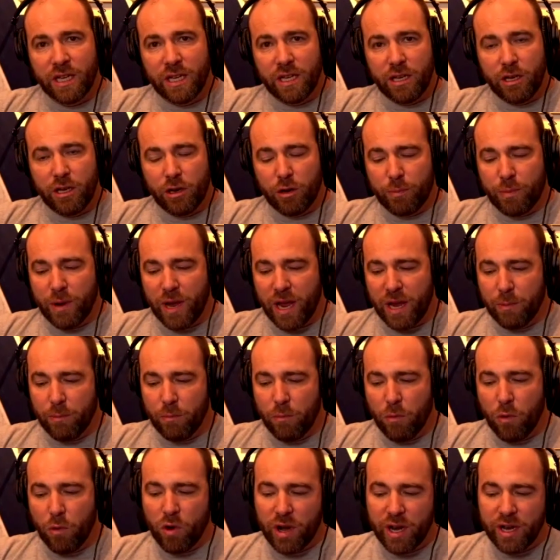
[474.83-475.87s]
You're paid
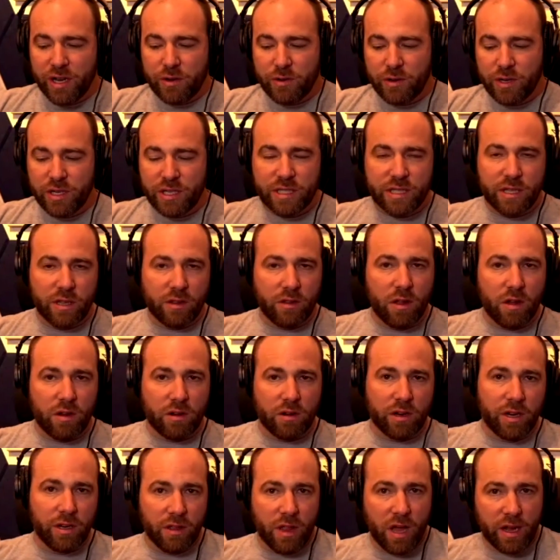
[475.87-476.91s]
more interest the
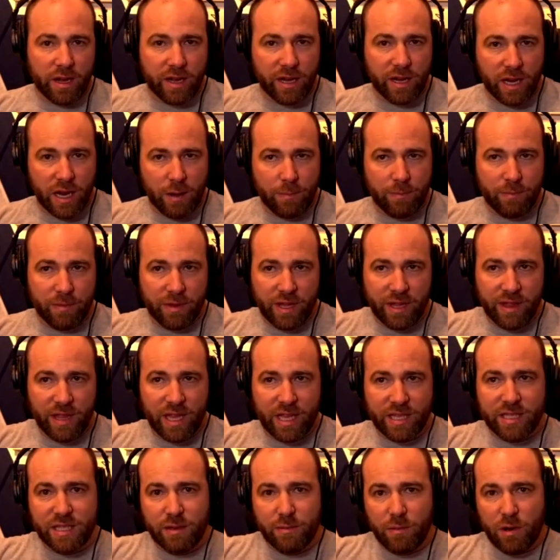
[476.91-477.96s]
longer you lock it up. And
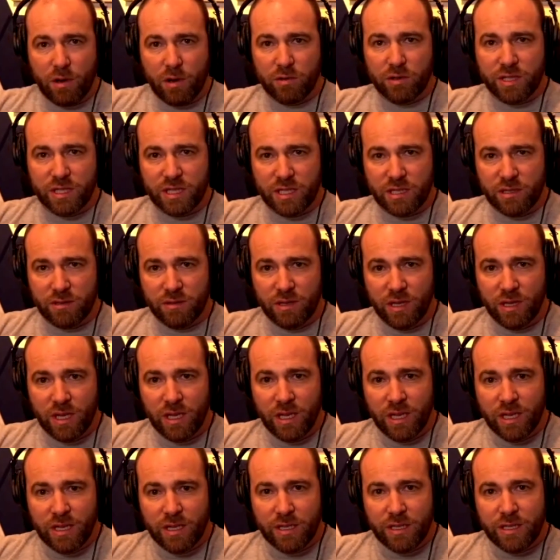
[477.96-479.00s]
that's the most
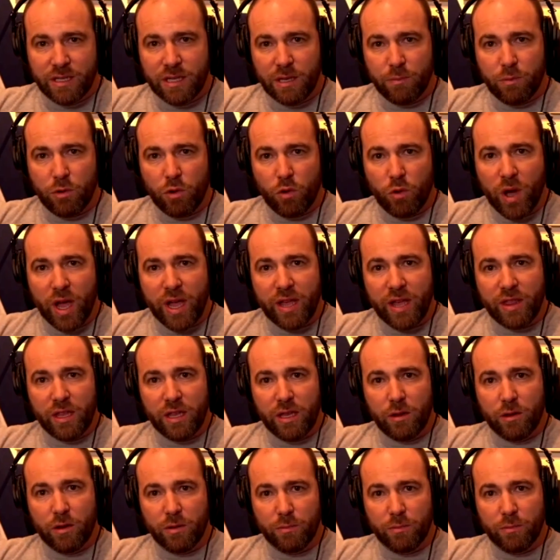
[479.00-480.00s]
simple way that you can